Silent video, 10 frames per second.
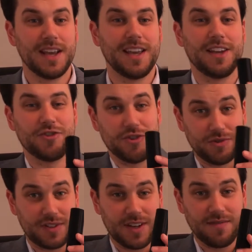
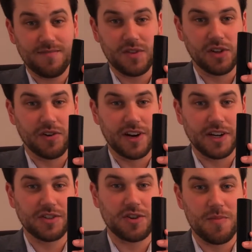Introducing the
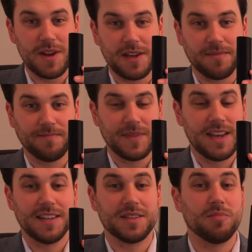Laryngoscope Mini.
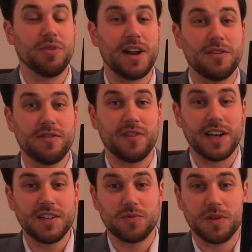It's a brand new
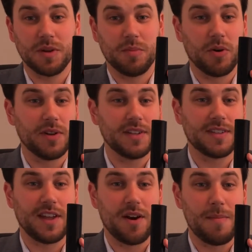device with components
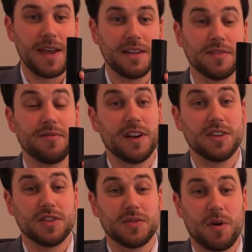that are made to fit
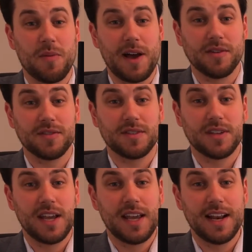into small mouths.
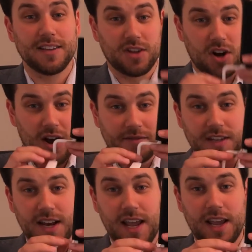It has an
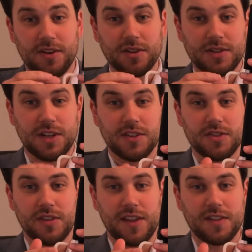offset handle
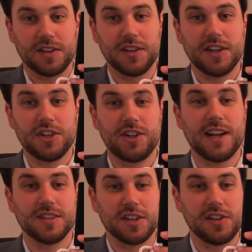so that the clinician
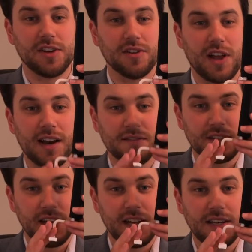has a clear line of
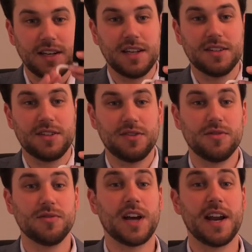sight
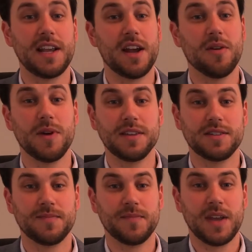into tiny
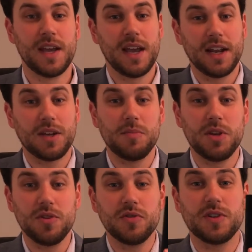airways. And it can be
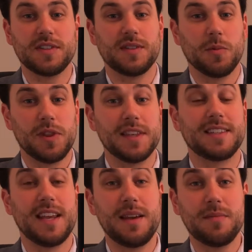used with the
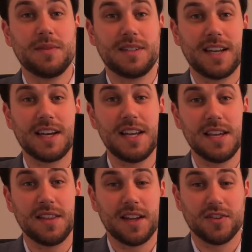same
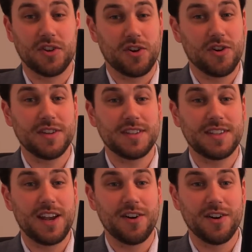technique that is the current
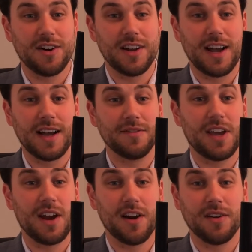standard of
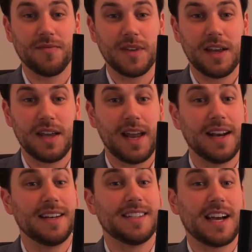care. And
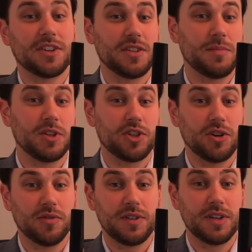it has actually been
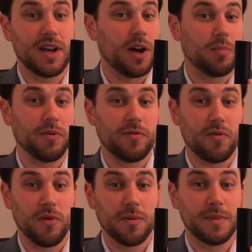shown to help
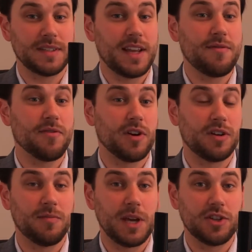perform safer
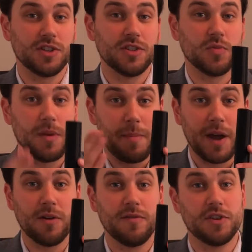intubations with a
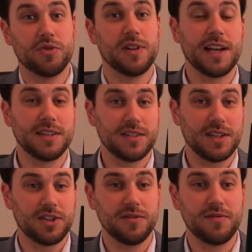better
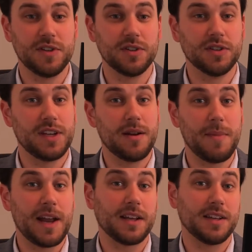visualization field in a
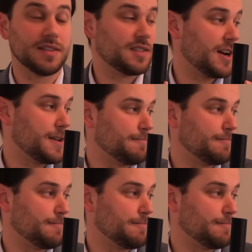mannequin study.